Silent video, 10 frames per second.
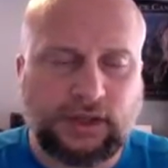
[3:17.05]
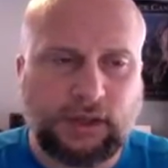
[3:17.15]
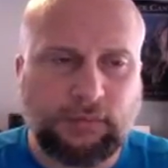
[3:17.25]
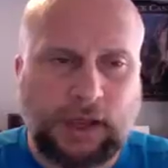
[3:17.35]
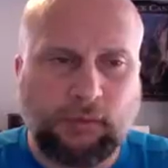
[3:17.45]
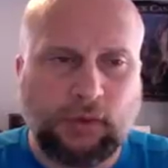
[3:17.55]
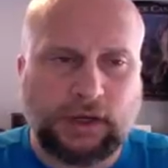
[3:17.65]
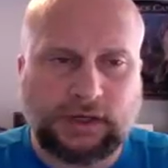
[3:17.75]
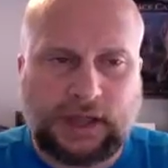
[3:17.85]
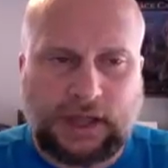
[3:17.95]
I want
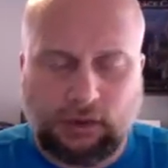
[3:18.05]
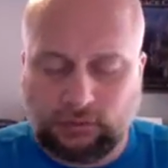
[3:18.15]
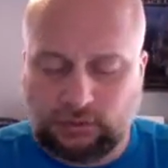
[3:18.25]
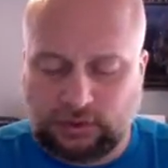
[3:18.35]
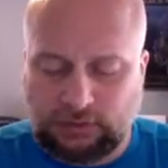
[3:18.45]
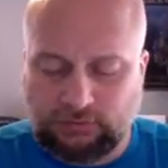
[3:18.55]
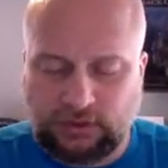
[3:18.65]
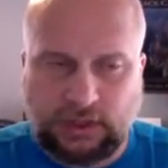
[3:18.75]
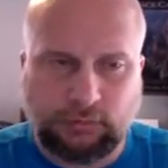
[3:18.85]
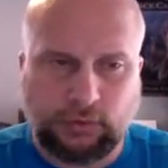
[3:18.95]
a count of the
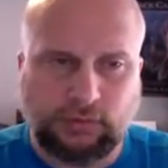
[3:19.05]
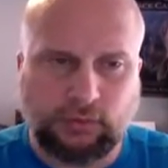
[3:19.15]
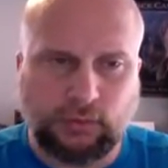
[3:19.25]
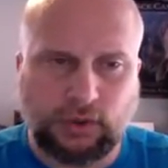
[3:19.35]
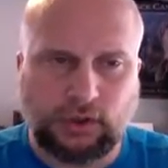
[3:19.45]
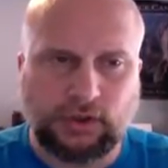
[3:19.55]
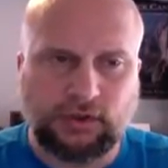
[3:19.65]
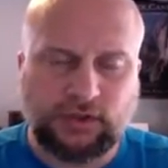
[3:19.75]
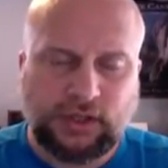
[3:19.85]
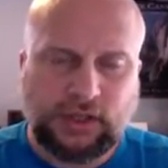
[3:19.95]
number of
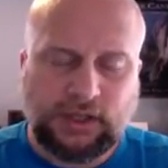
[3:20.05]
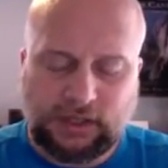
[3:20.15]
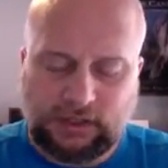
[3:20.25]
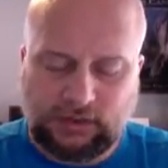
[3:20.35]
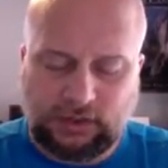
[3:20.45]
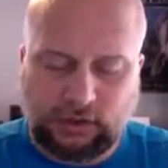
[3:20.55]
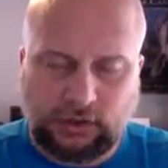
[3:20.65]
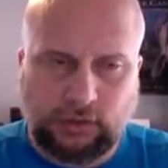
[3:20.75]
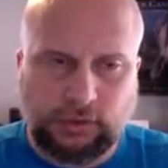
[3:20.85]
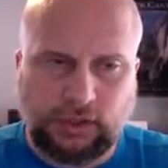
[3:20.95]
words, and in the
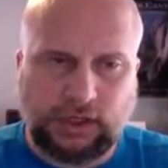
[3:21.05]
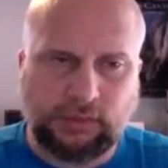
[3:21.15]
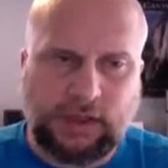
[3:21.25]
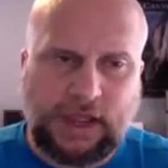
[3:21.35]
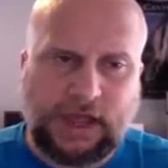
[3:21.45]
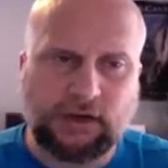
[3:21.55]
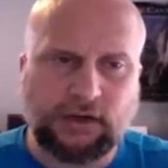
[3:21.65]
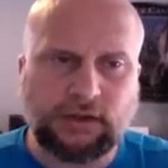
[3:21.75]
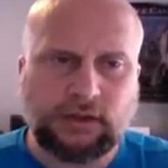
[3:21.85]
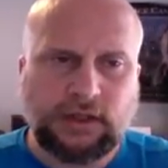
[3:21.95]
accumulator
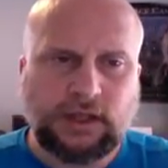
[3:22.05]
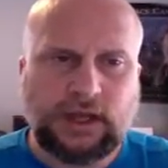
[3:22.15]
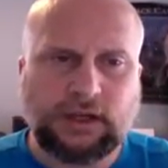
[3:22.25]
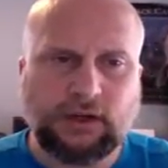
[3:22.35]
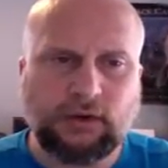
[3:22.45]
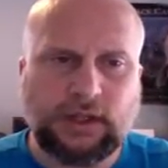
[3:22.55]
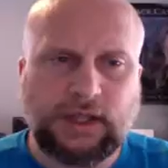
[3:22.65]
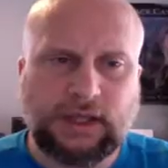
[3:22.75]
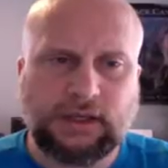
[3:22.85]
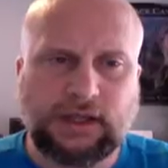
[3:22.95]
pattern I go
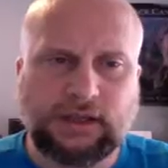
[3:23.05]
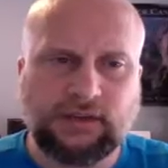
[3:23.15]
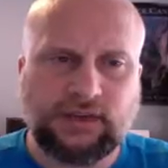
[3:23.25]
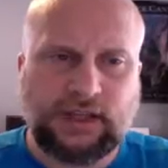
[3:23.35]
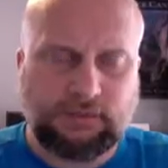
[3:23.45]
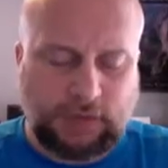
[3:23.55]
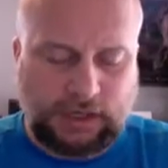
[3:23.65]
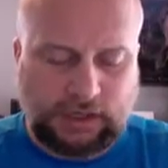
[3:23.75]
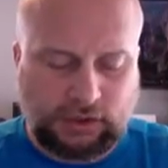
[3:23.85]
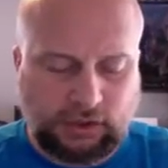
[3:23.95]
ahead and I set my
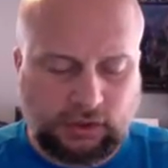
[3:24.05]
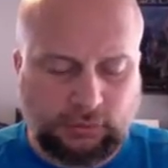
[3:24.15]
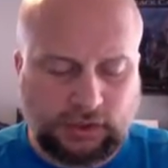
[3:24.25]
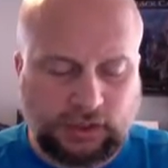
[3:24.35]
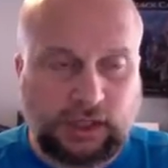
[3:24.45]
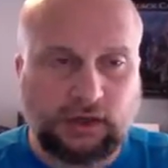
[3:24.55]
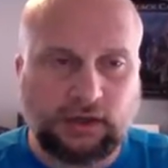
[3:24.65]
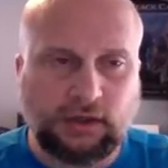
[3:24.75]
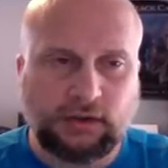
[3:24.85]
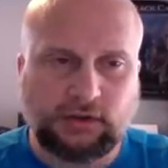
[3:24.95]

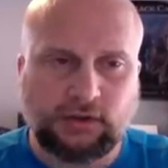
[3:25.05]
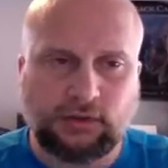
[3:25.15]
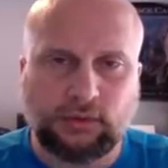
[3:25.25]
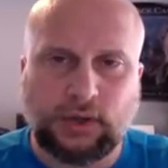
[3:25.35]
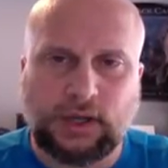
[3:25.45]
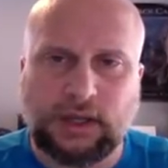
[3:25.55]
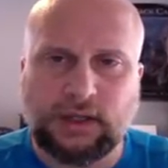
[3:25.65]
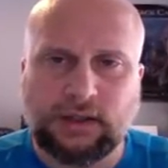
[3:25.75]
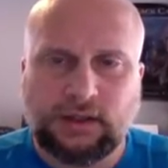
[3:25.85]
accumulator to